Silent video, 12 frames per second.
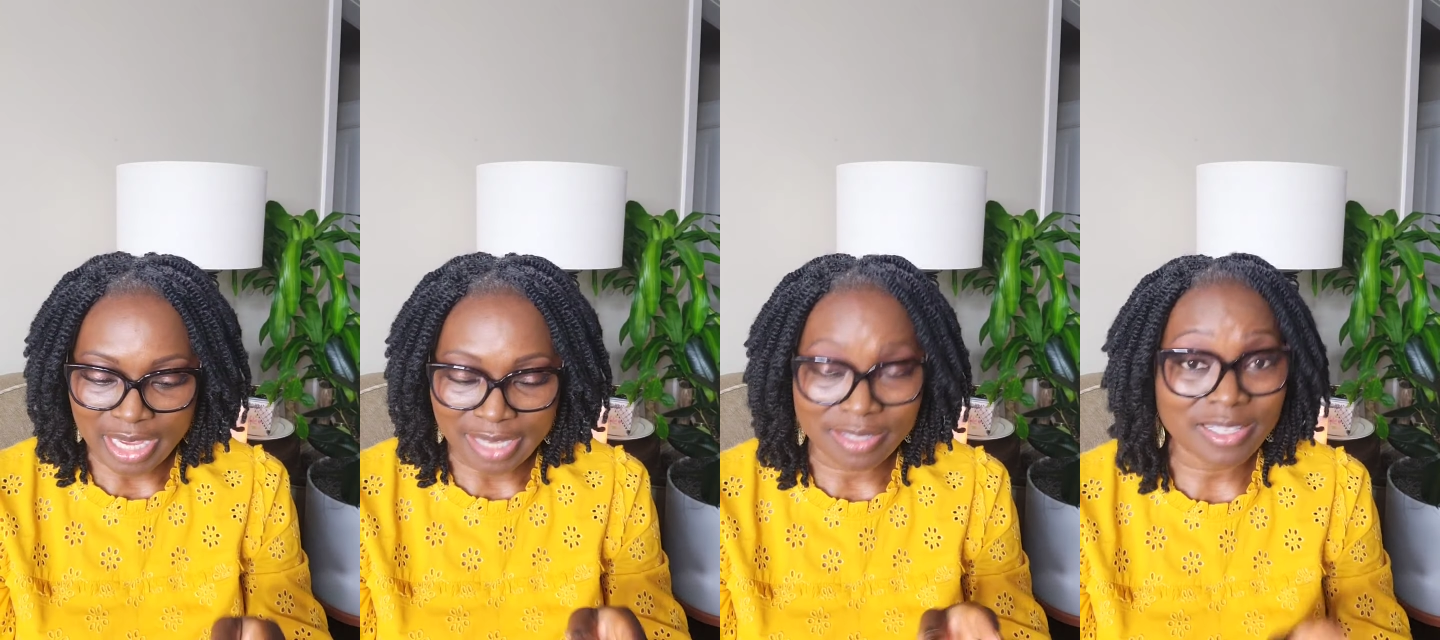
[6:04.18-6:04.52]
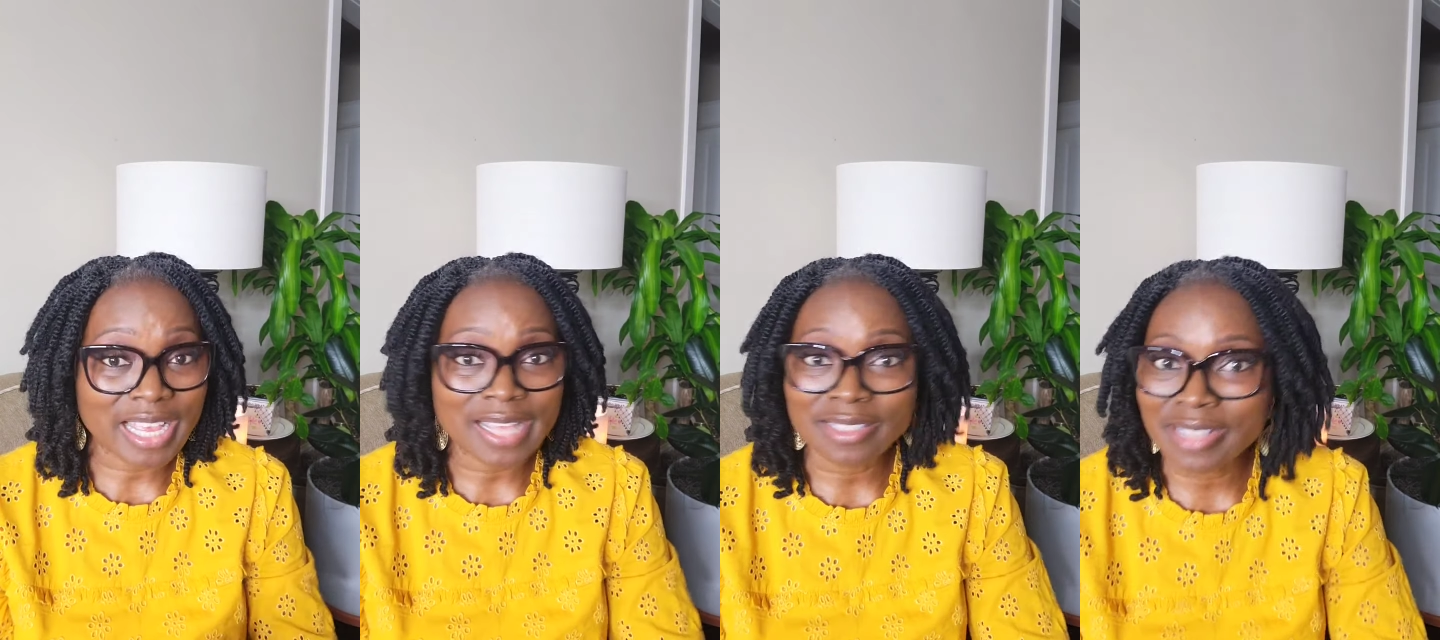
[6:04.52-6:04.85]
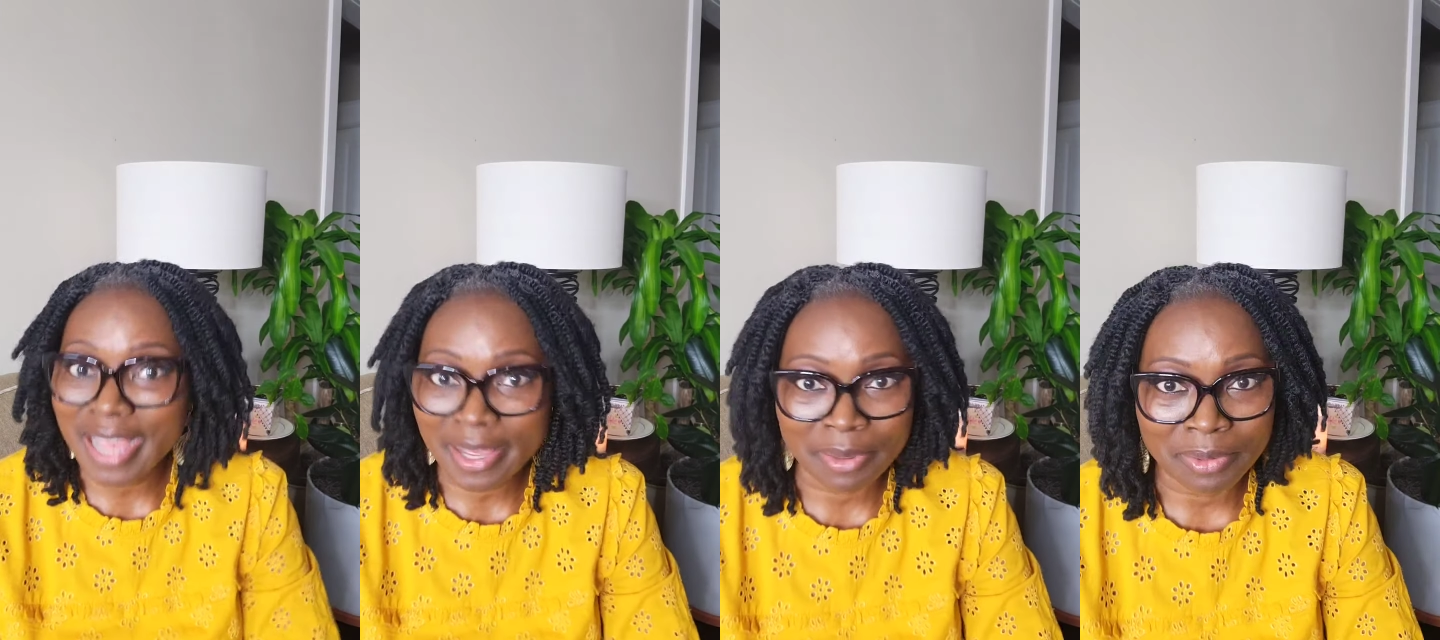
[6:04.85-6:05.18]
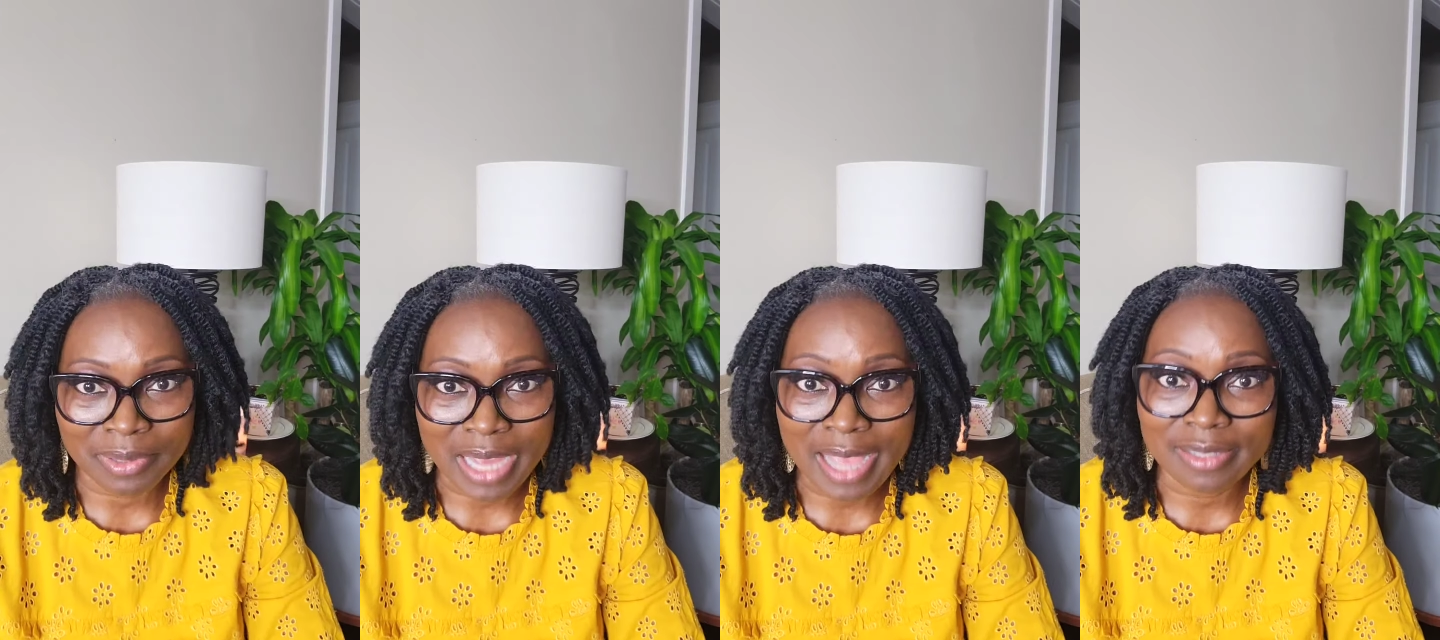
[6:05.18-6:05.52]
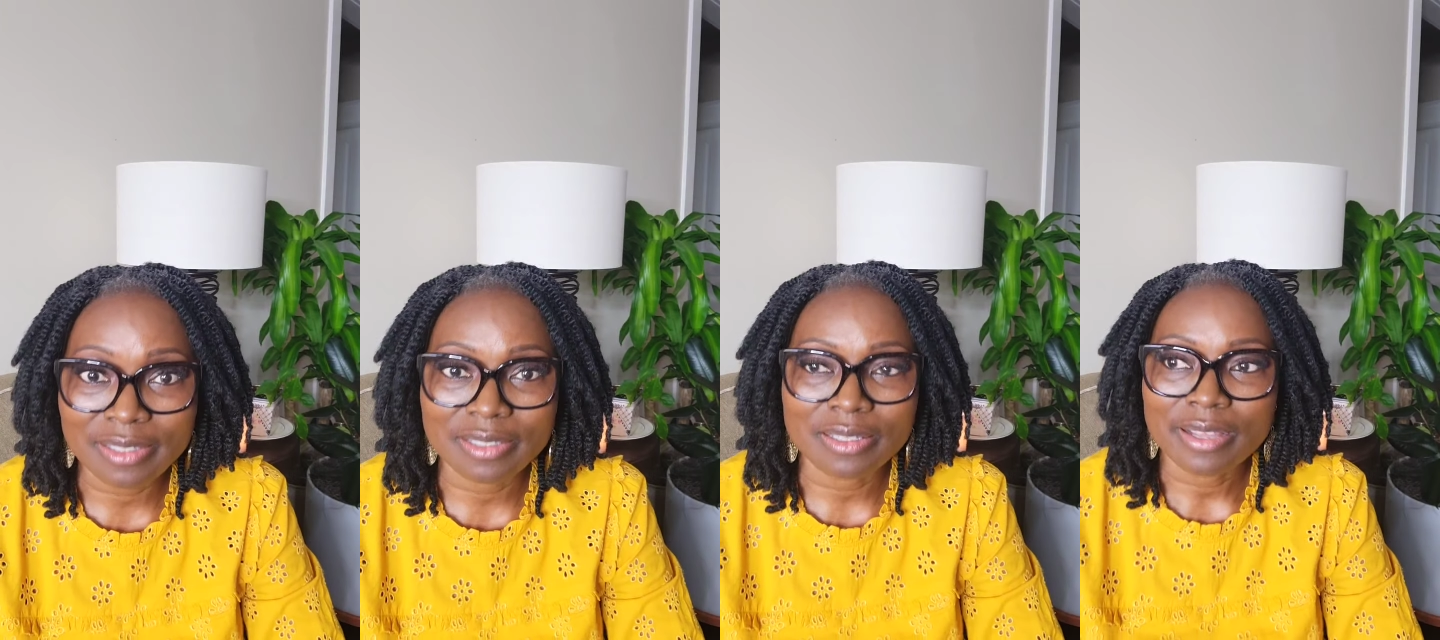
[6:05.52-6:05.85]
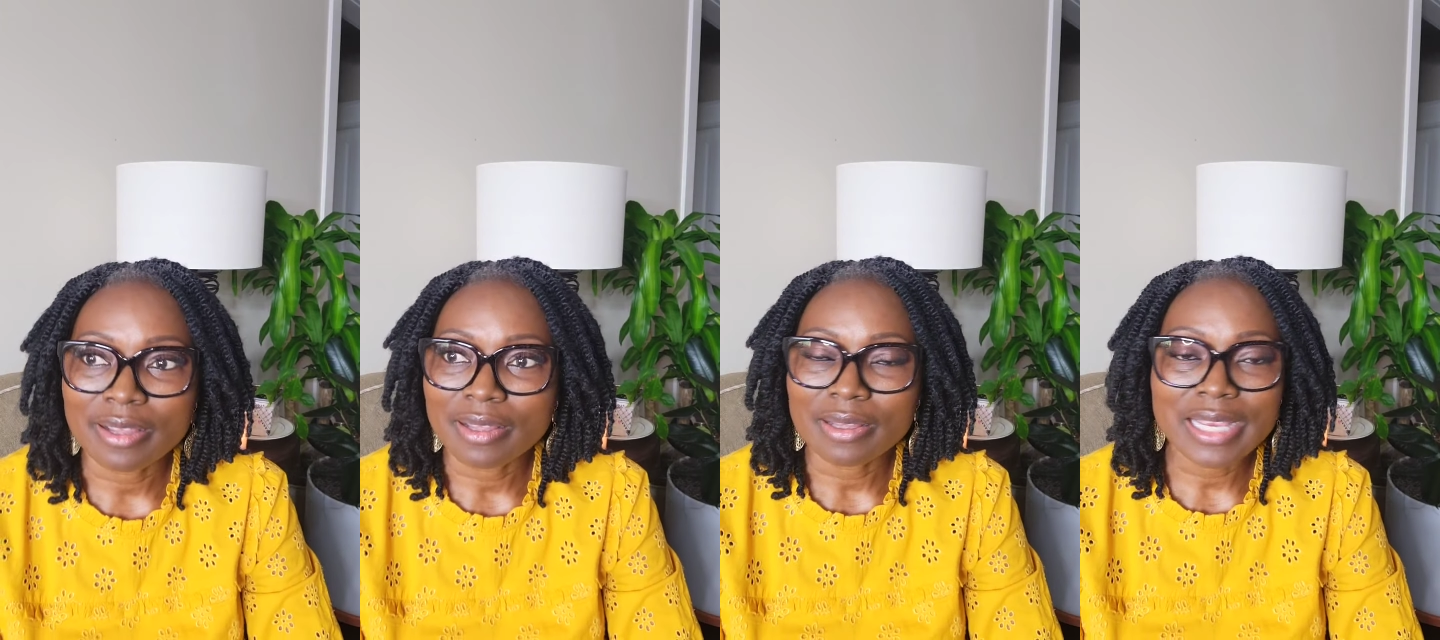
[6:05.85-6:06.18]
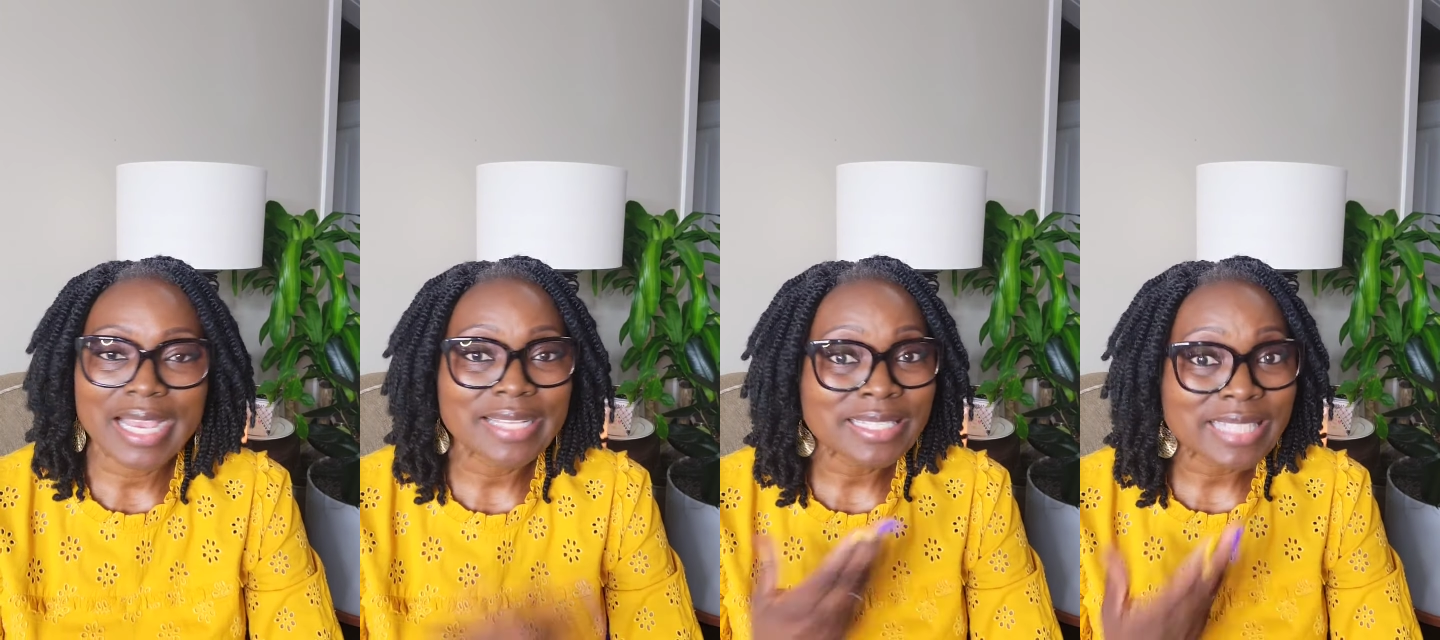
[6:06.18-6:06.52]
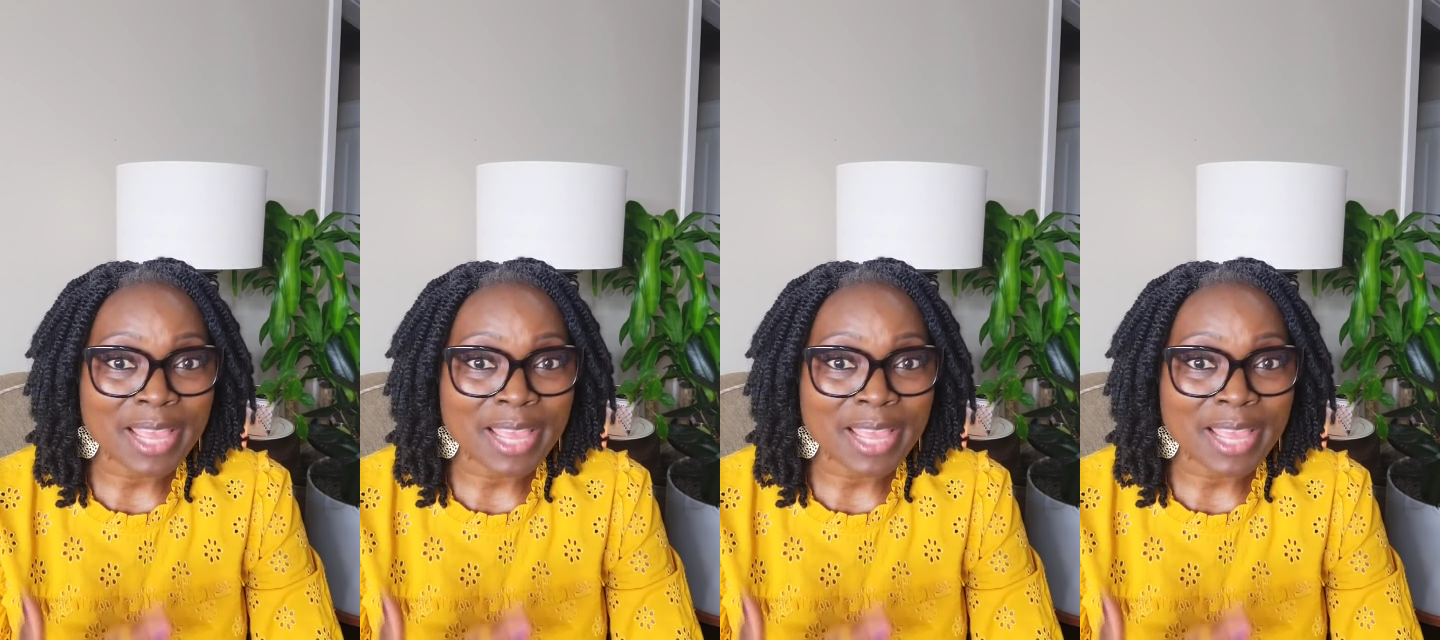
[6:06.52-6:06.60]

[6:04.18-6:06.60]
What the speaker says: is cast iron, and cast